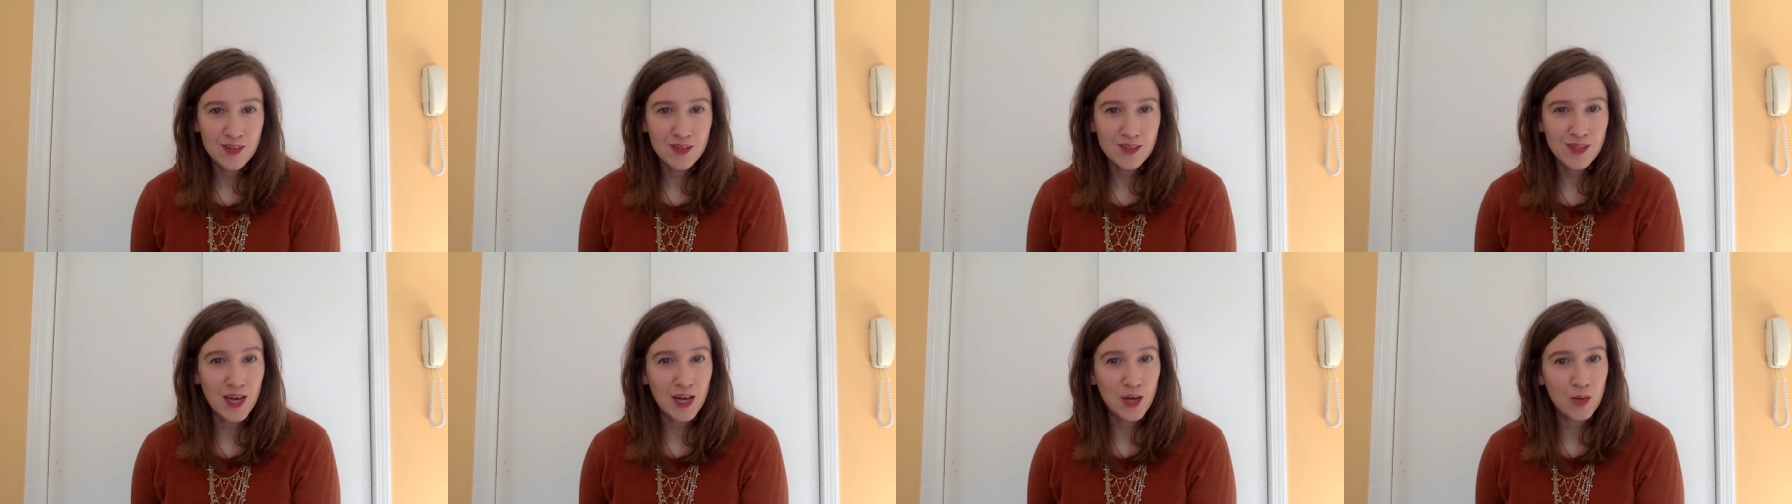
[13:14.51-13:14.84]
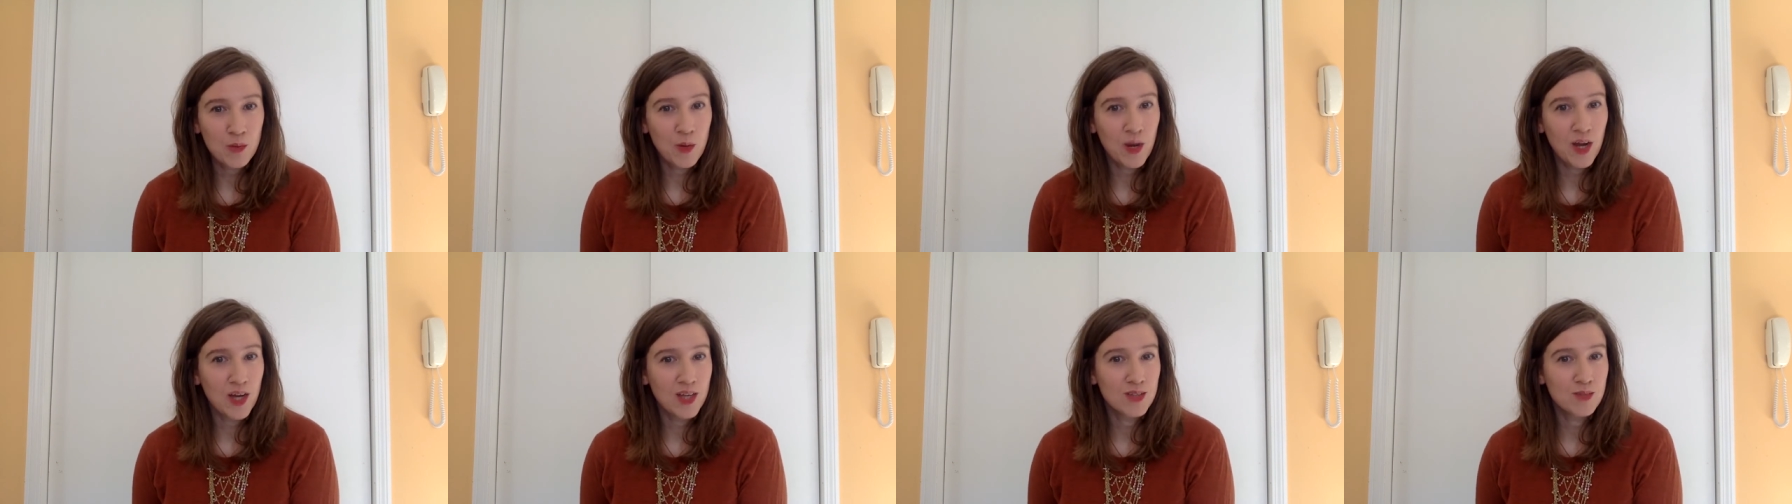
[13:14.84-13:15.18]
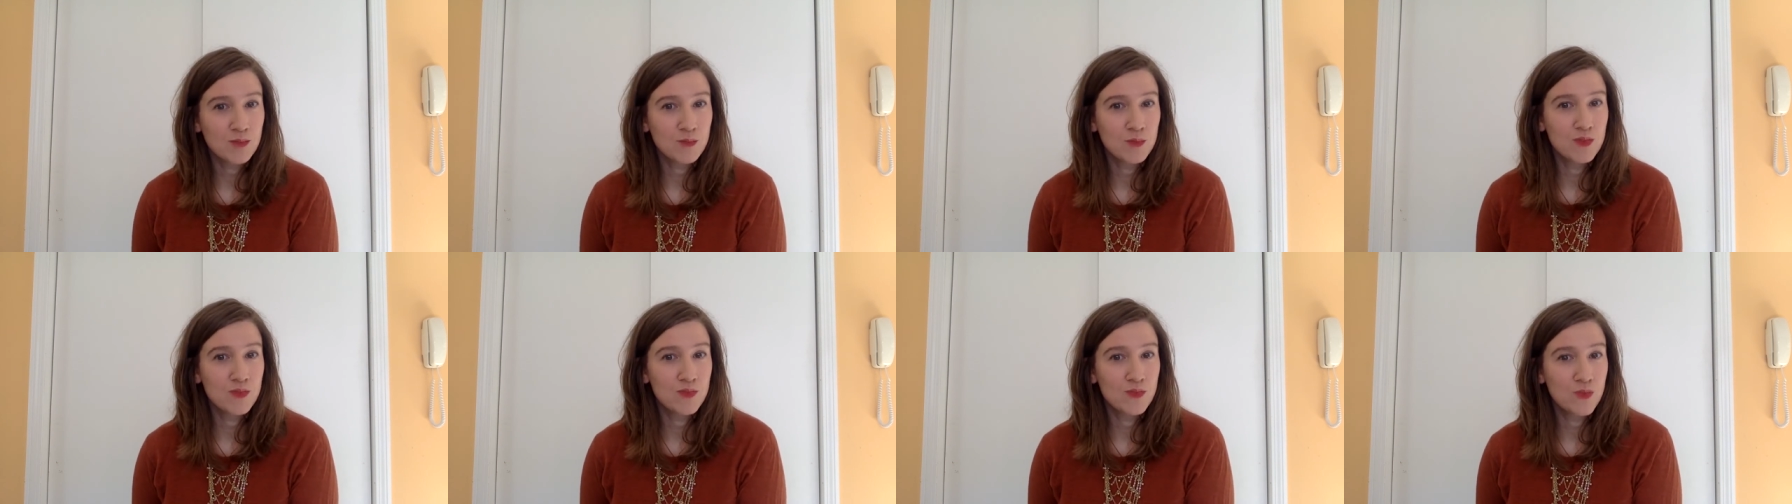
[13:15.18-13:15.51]
tech press
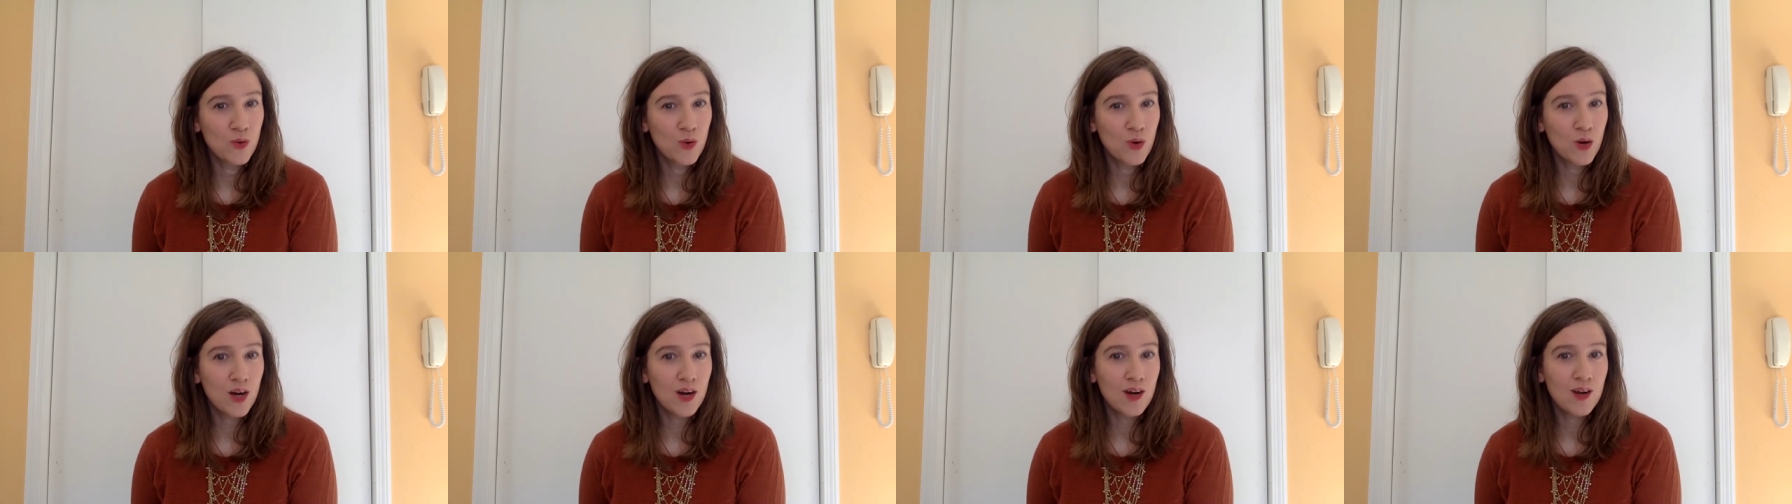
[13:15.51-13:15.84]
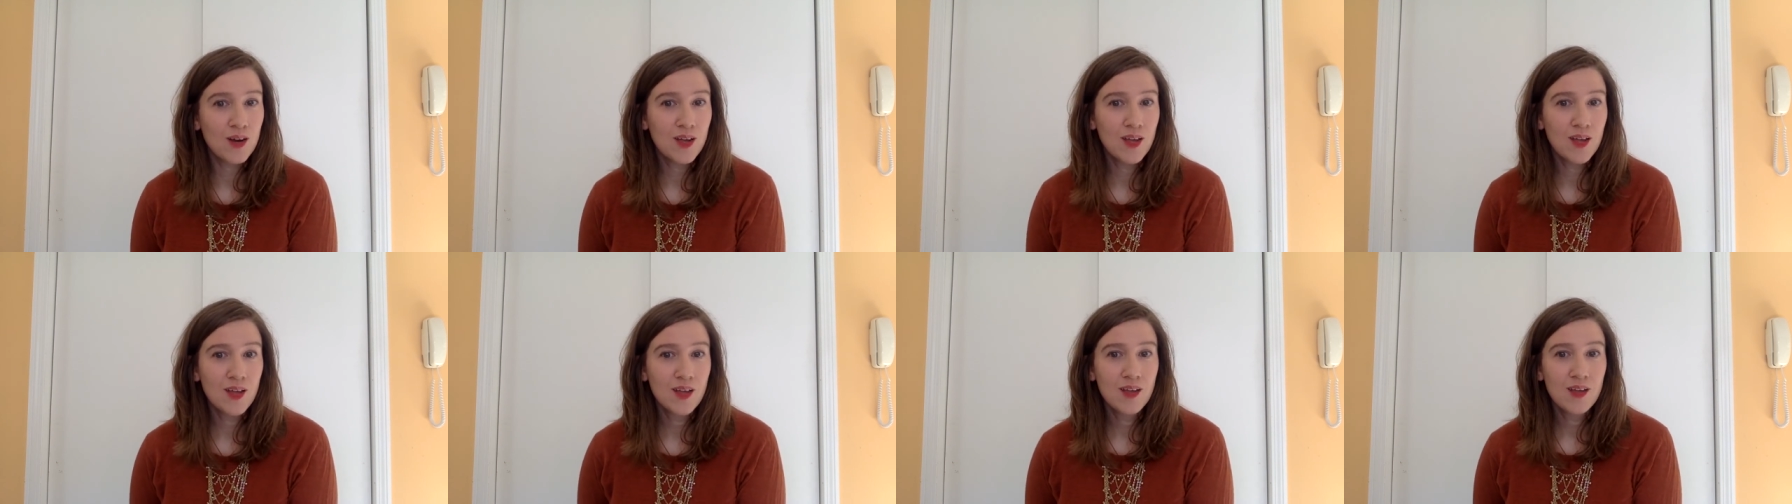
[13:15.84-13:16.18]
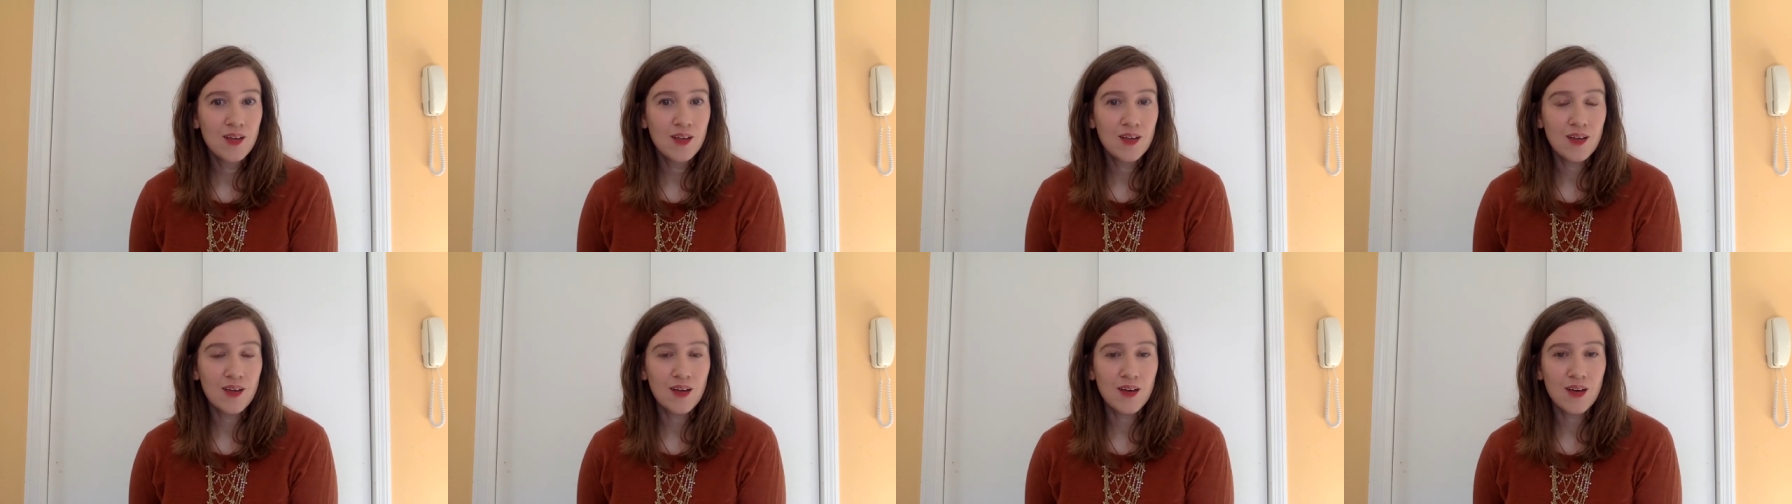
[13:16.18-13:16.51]
before.
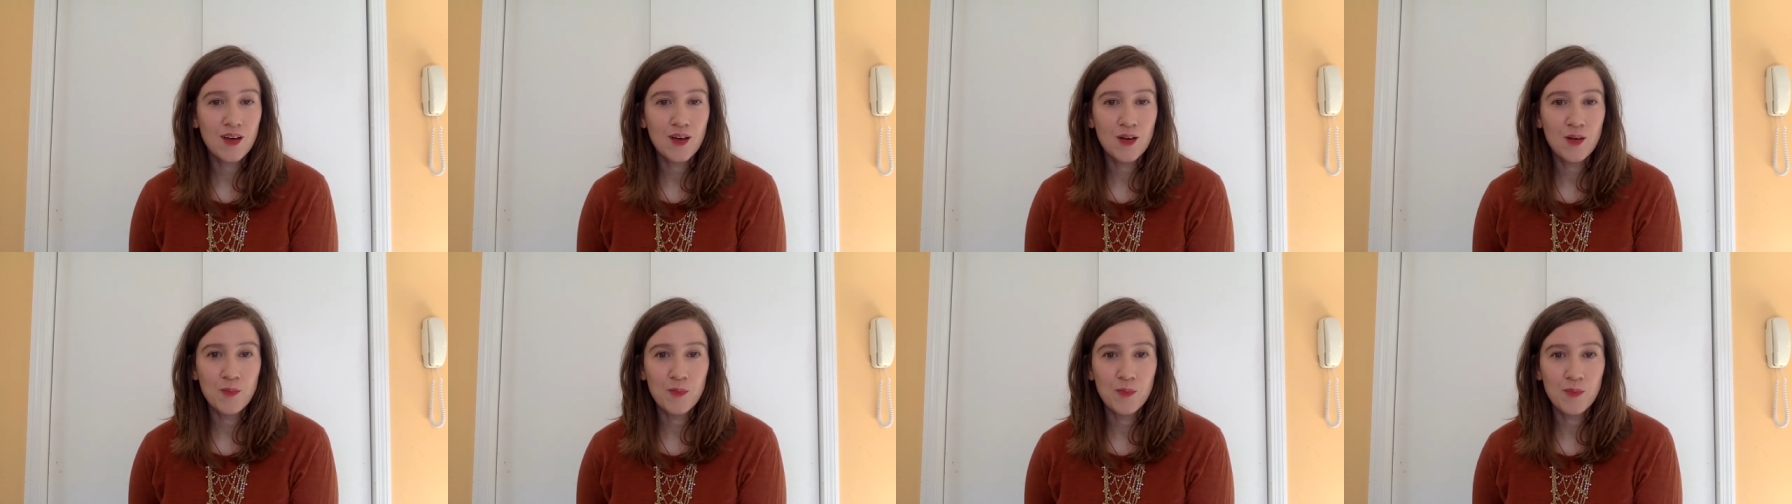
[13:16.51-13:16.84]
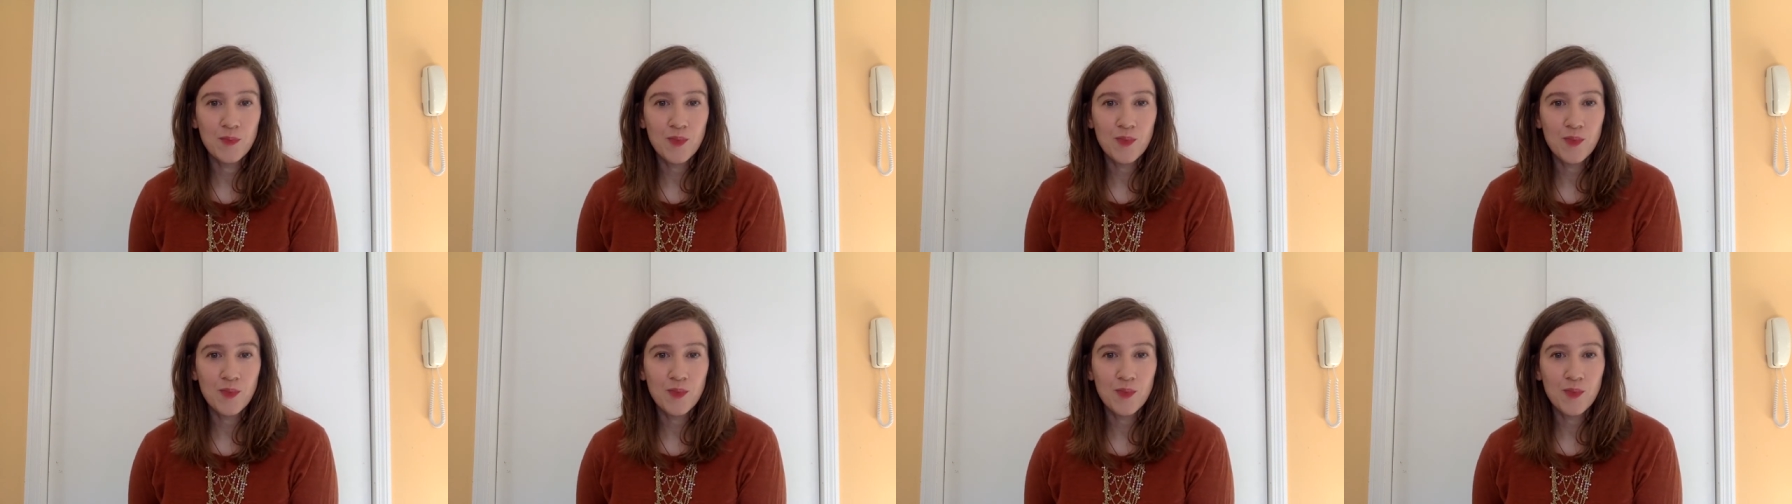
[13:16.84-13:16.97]
Um,